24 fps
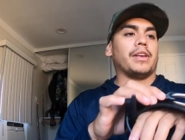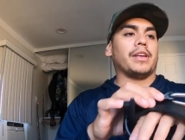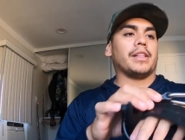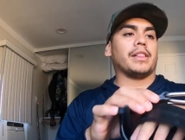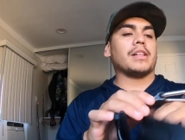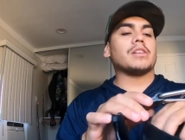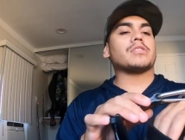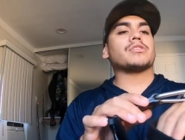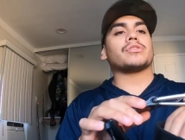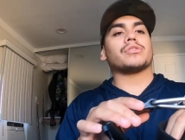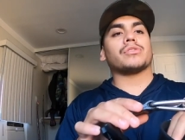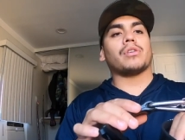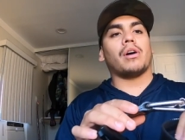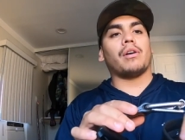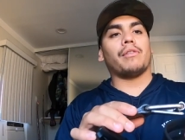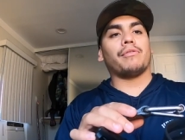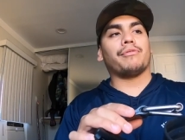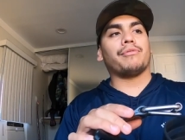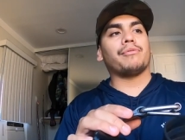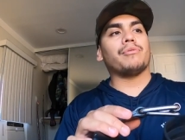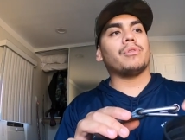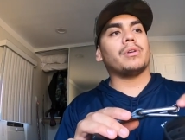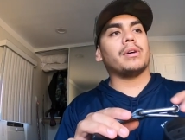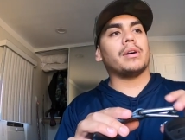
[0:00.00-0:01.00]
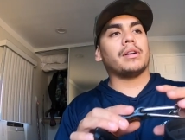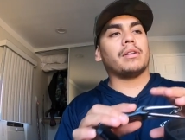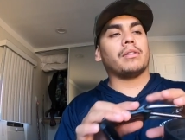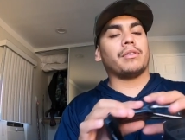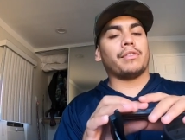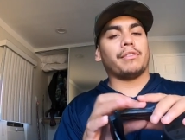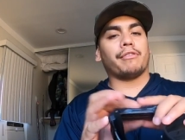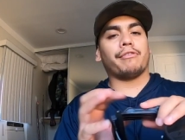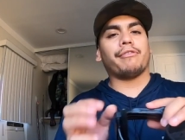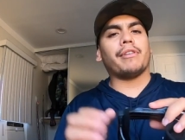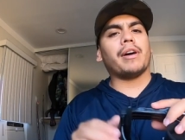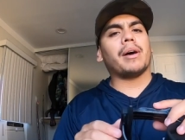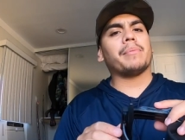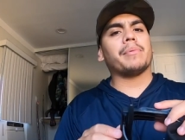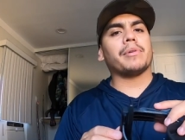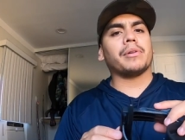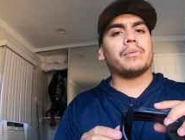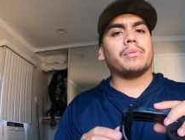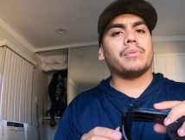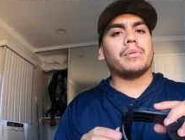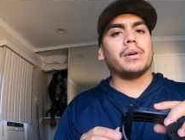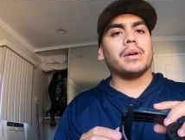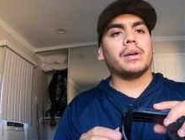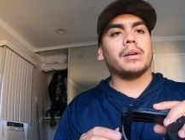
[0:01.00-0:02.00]
you get the soft one or the
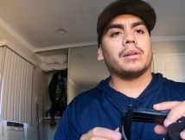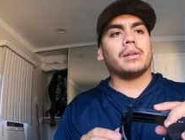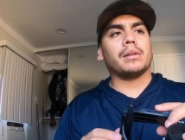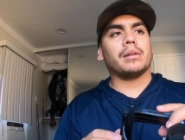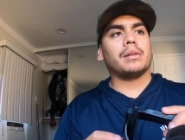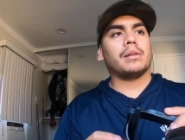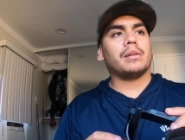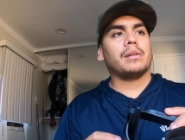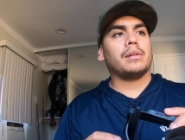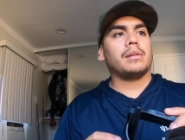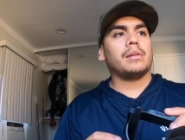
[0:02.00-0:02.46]
fabric one